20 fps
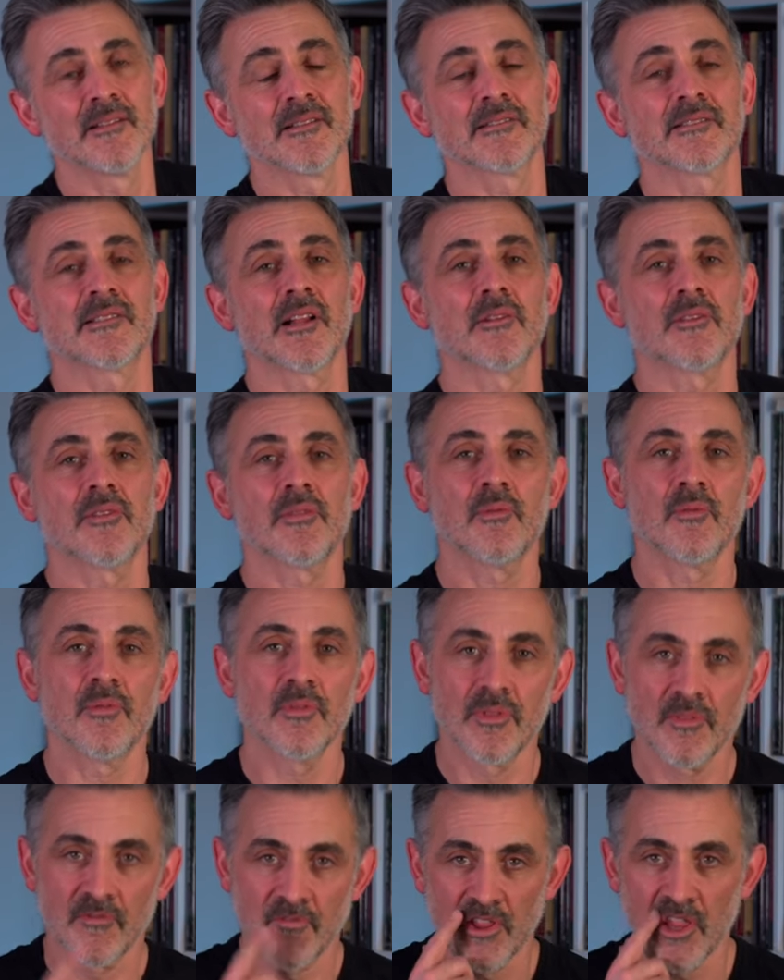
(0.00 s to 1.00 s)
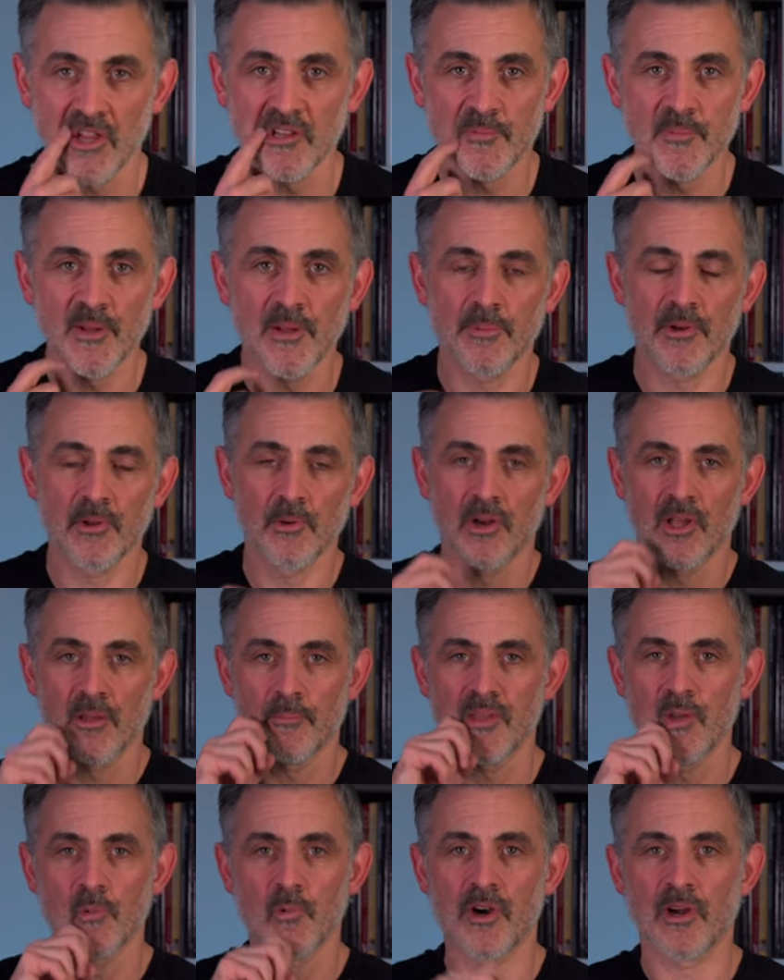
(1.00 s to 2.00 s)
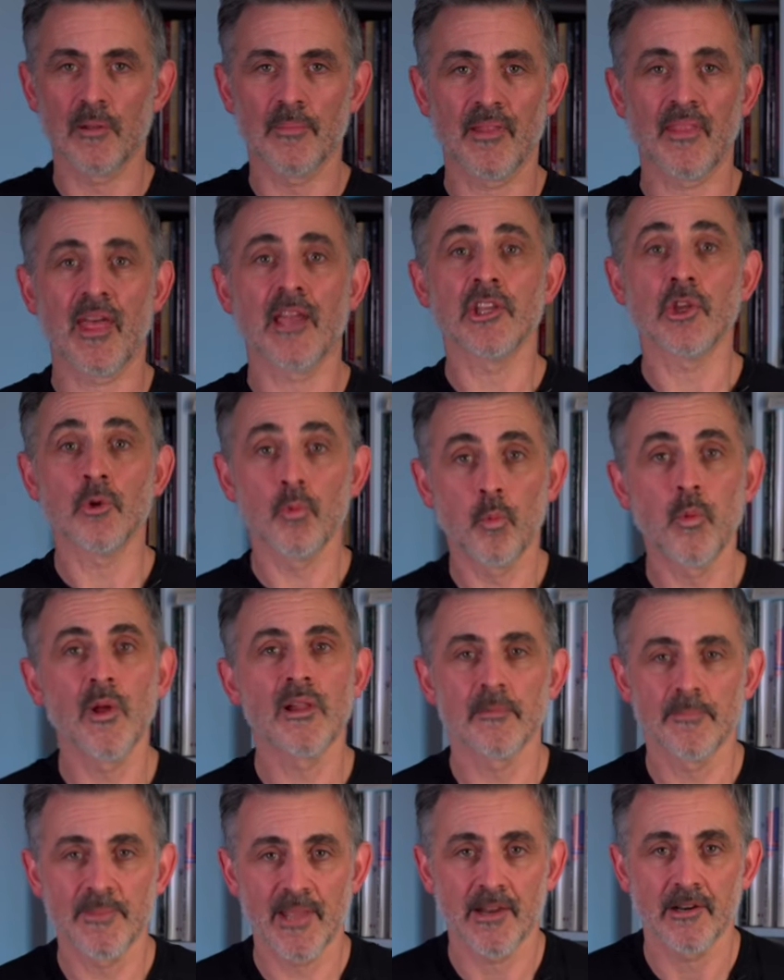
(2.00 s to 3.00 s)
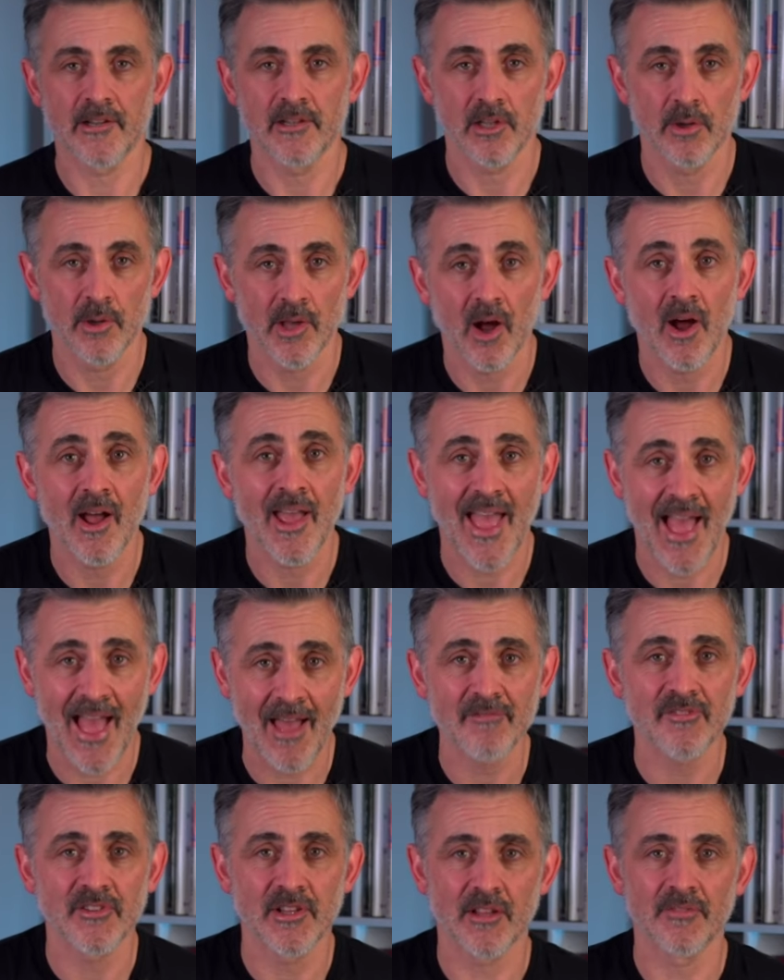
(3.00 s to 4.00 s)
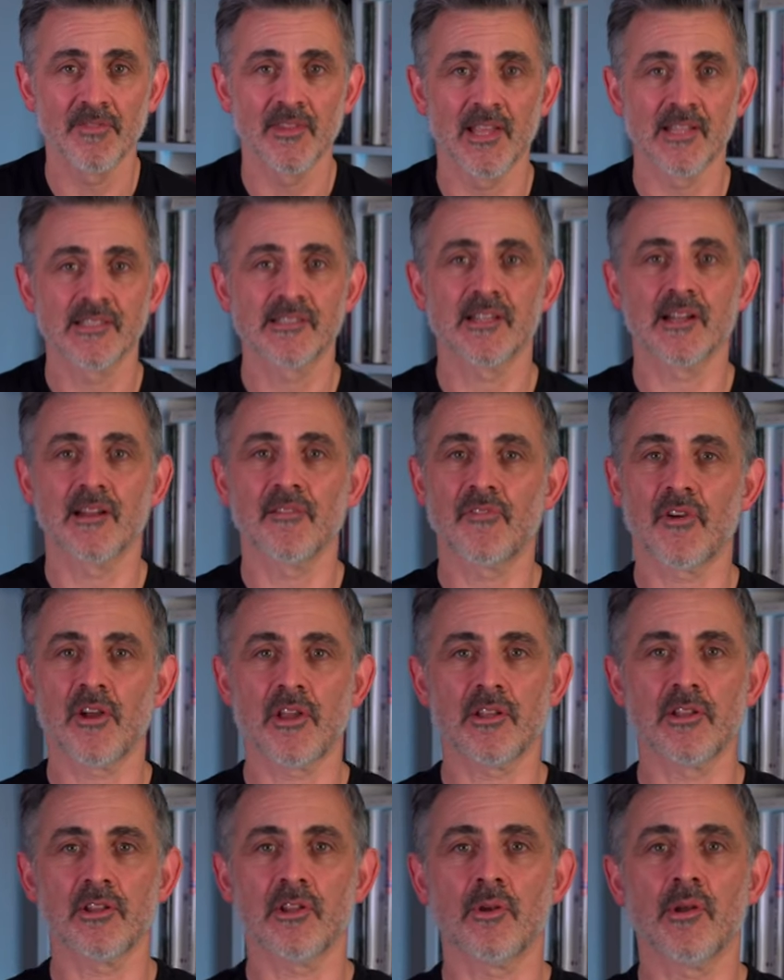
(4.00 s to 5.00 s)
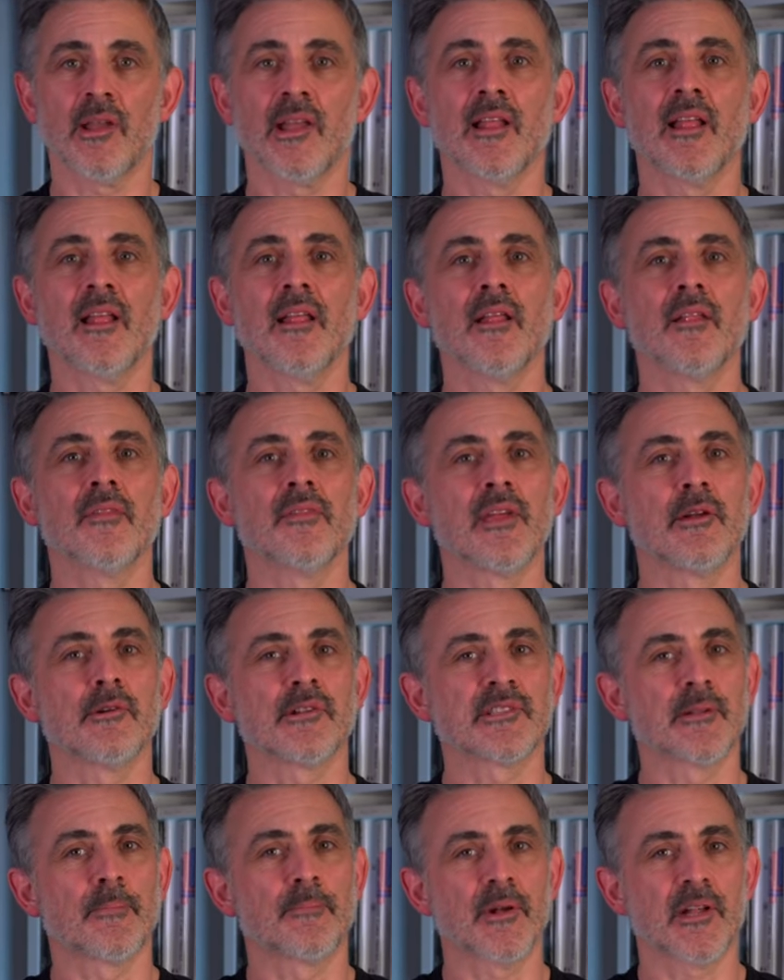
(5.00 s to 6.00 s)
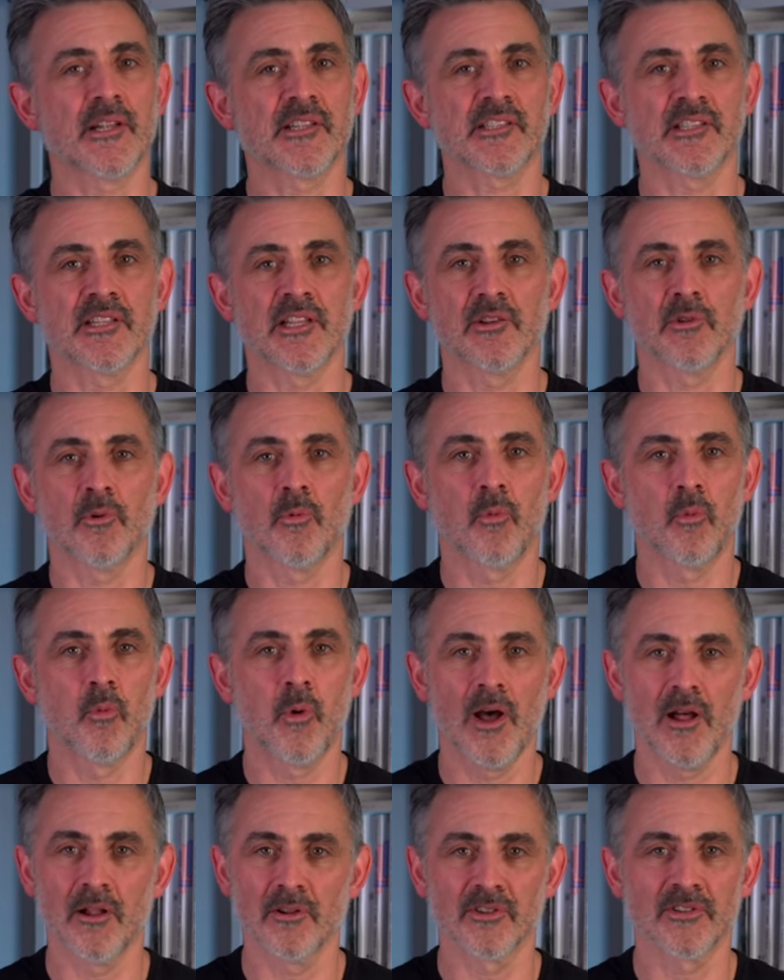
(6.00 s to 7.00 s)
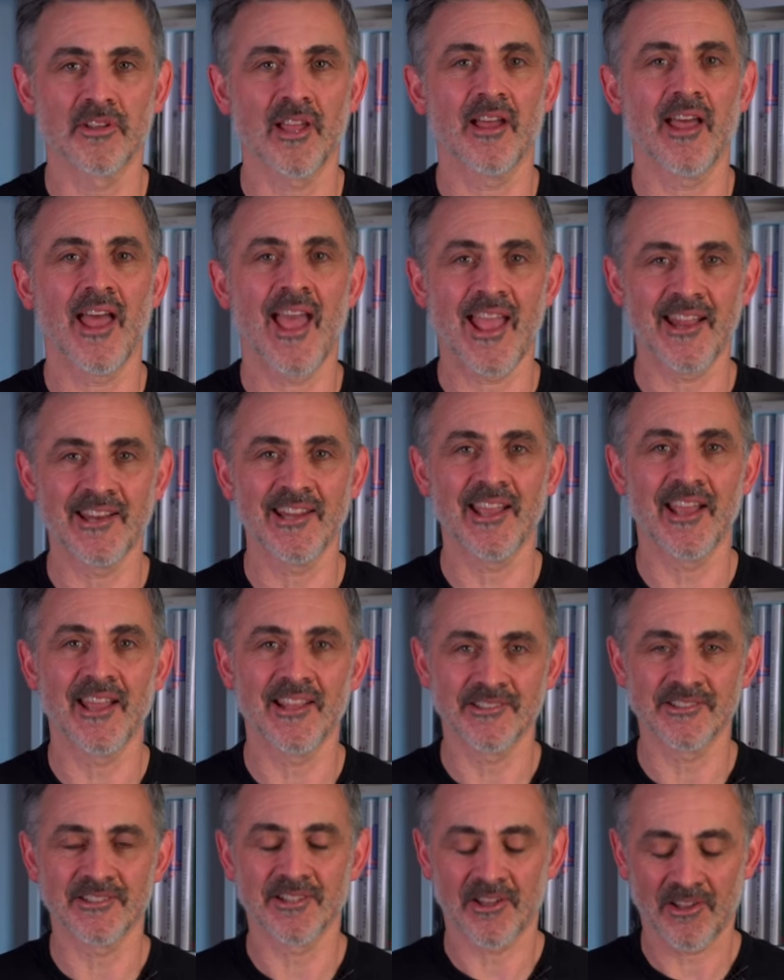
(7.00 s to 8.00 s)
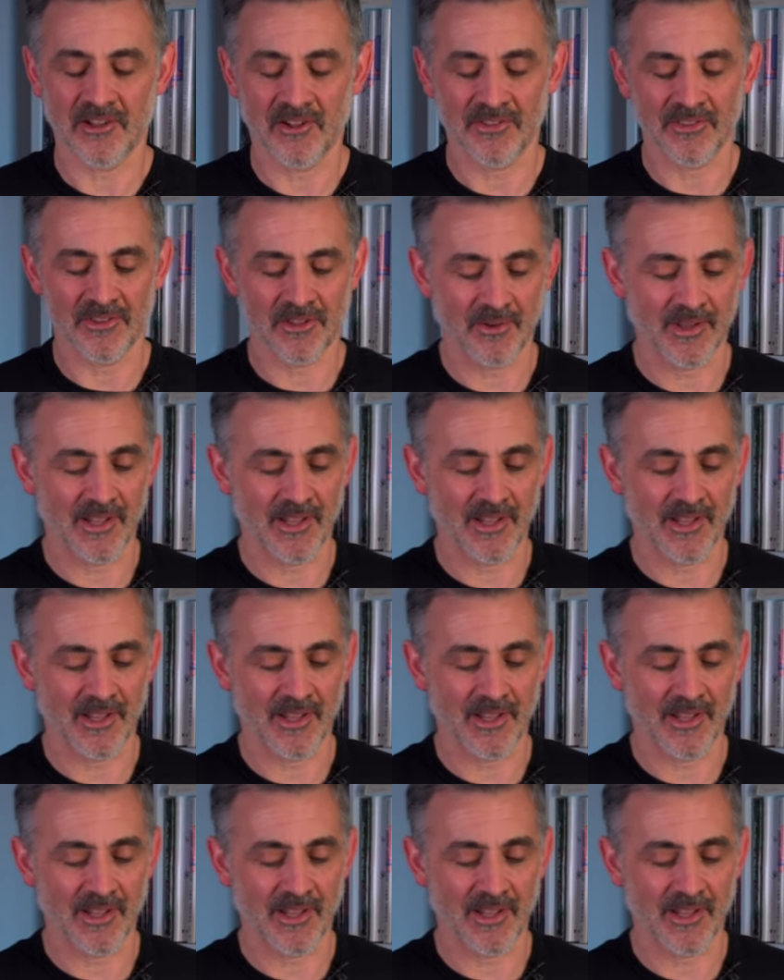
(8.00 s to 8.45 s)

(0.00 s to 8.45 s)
So for those people who are like me and worried about that, you will be able to do it. I have done this, and if I can do it, there isn't a person in the world at any age that can't do